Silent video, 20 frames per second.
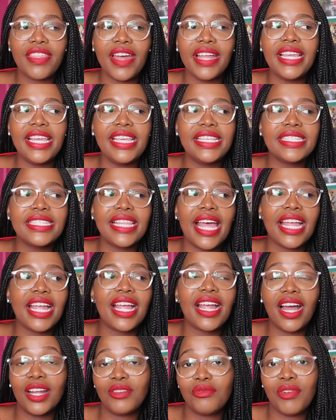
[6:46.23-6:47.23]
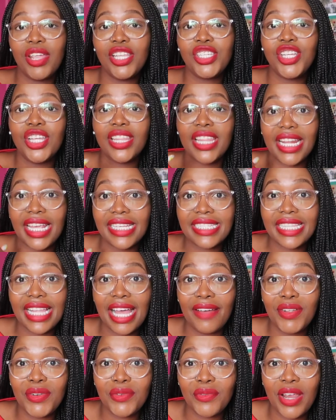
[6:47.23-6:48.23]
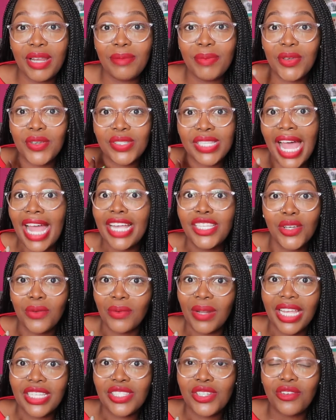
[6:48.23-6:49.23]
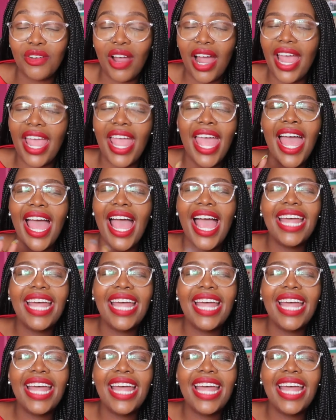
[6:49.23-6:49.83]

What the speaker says: that is like gut-wrenching that I still haven't read because I don't like to cry.